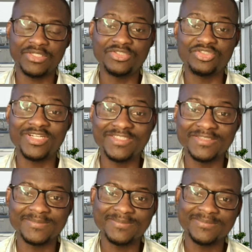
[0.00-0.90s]
and you're
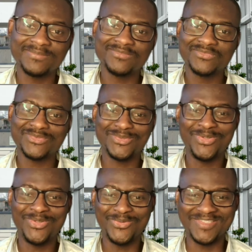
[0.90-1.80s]
dreading
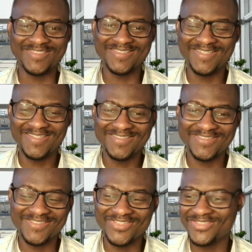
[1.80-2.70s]
what's
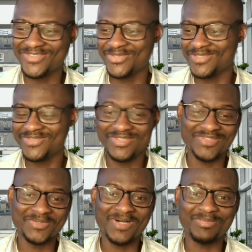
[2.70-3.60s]
going
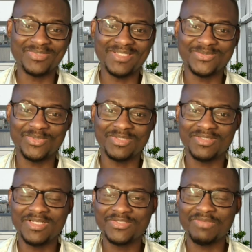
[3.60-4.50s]
to happen at
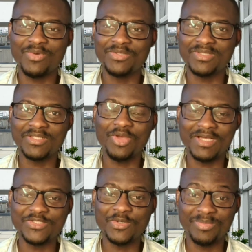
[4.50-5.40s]
work. So even when you
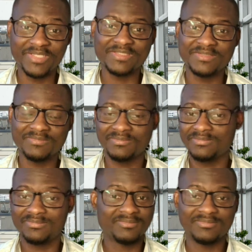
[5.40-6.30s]
think you're at your best,
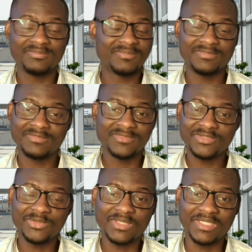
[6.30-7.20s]

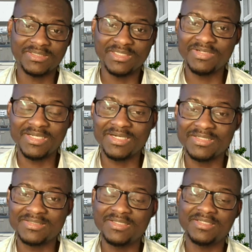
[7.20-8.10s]
you can never
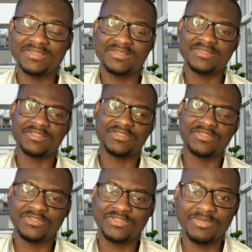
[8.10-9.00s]
guarantee that
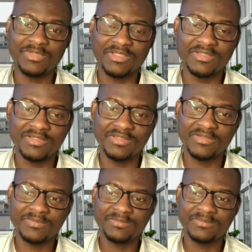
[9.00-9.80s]
something